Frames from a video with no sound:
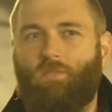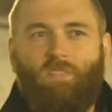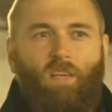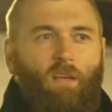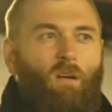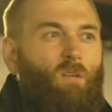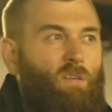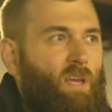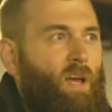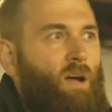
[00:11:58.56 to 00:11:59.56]
who say, oh
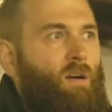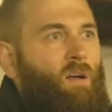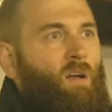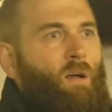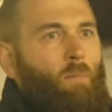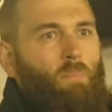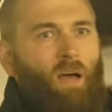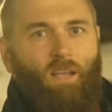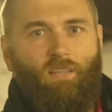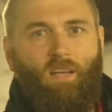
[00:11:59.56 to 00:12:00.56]
yeah,
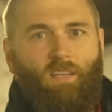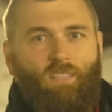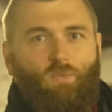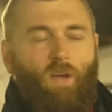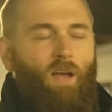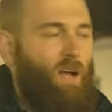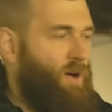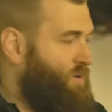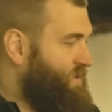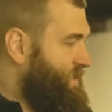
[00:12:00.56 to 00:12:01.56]
palletized
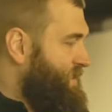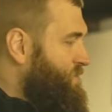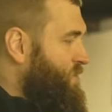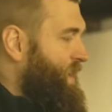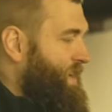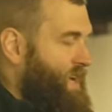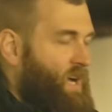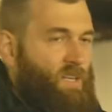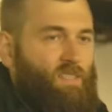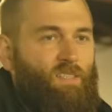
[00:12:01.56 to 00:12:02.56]
warehouses where
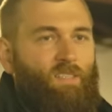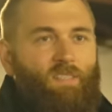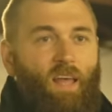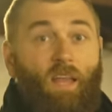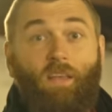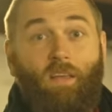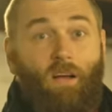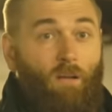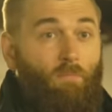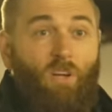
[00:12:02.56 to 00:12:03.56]
casks are standing
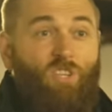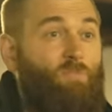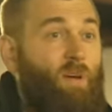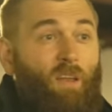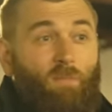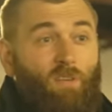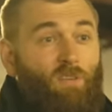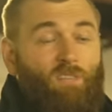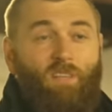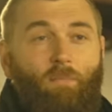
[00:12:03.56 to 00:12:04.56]
are much better
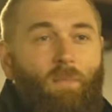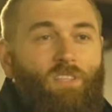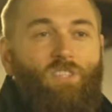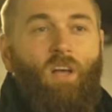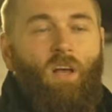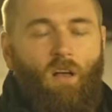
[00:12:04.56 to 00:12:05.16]
because much